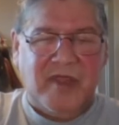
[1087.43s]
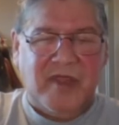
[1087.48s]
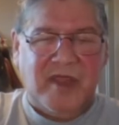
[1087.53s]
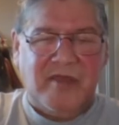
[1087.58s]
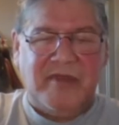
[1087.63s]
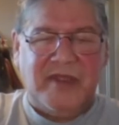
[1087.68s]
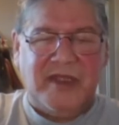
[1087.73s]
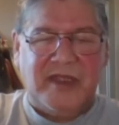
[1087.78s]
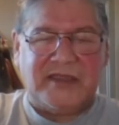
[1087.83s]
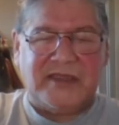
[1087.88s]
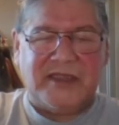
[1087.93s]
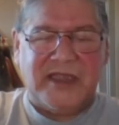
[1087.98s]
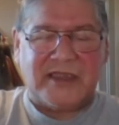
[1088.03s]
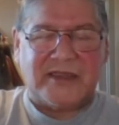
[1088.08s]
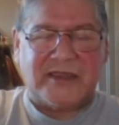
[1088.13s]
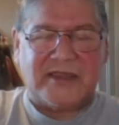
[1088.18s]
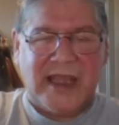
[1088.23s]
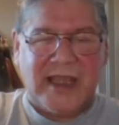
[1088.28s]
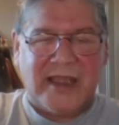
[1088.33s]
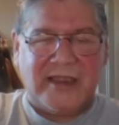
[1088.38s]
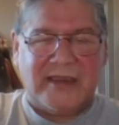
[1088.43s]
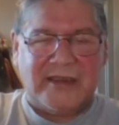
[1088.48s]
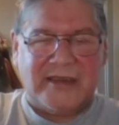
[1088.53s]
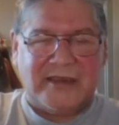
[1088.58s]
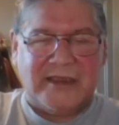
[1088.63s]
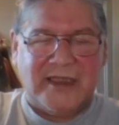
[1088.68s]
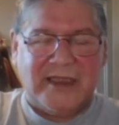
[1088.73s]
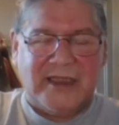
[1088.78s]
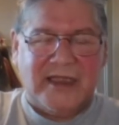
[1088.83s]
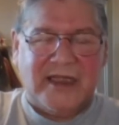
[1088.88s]
maybe six
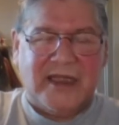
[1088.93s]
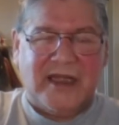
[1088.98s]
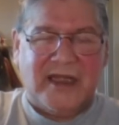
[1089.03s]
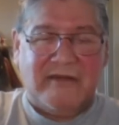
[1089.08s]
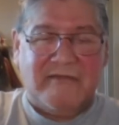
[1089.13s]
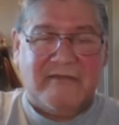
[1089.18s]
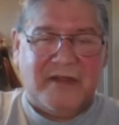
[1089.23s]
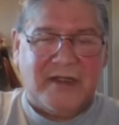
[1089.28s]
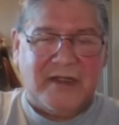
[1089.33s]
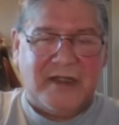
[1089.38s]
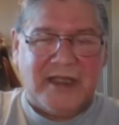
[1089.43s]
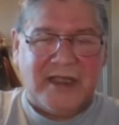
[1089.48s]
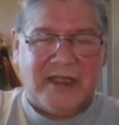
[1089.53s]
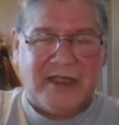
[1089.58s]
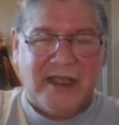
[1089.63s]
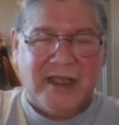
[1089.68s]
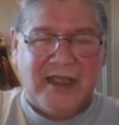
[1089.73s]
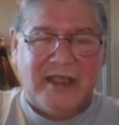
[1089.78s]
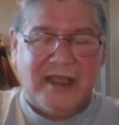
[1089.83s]
seconds and you feel like you,